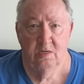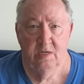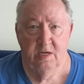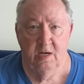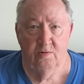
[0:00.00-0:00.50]

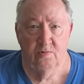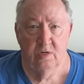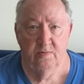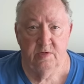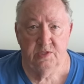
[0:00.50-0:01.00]
getting rid
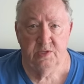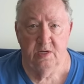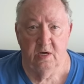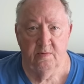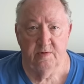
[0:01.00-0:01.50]
of his
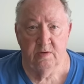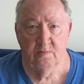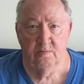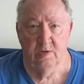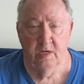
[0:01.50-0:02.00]
stuff
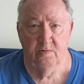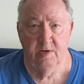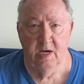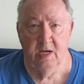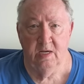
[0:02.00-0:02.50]
and
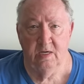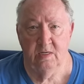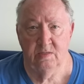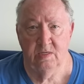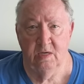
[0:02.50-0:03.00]
liquidating
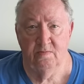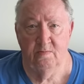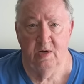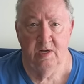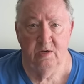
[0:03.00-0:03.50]
and giving
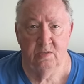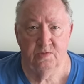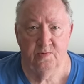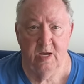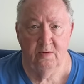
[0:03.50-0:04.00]
money to his
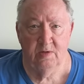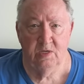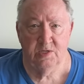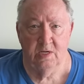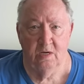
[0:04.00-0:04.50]
family and
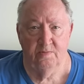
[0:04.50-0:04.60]
stuff.